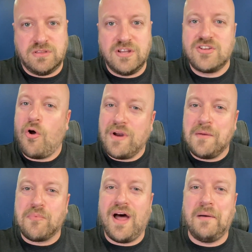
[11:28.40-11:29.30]
There's already a
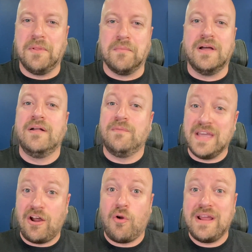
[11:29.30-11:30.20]
problem. They
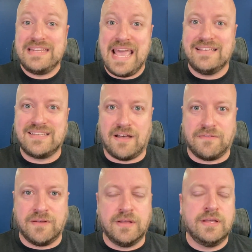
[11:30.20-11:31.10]
can already take
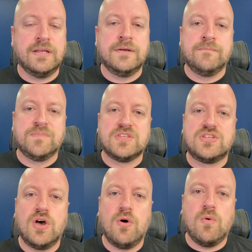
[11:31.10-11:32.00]
stuff.
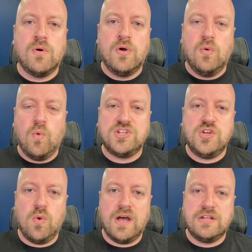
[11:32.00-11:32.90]
So, what
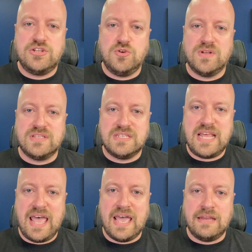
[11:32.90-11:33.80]
you want to do
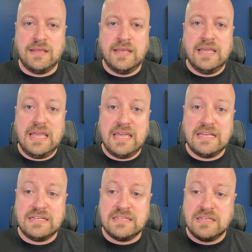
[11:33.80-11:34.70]
instead
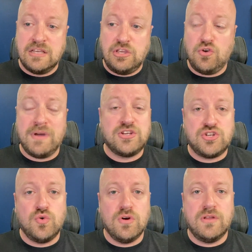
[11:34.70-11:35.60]
is you'll make
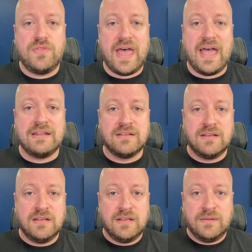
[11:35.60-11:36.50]
sure that
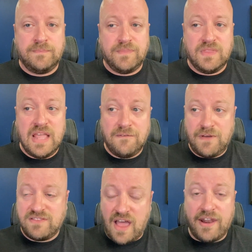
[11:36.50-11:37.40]
if
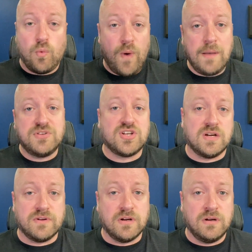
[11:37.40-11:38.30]
it's on a web
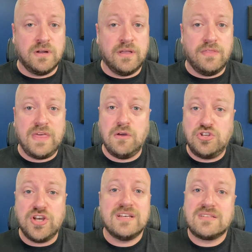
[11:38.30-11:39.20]
server, that you
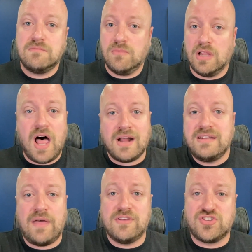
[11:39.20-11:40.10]
just lock
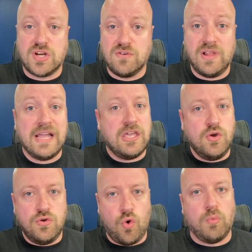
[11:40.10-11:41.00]
down the server like
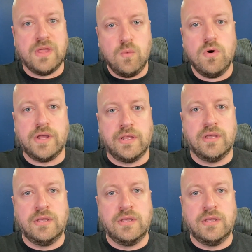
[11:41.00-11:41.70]
you normally would.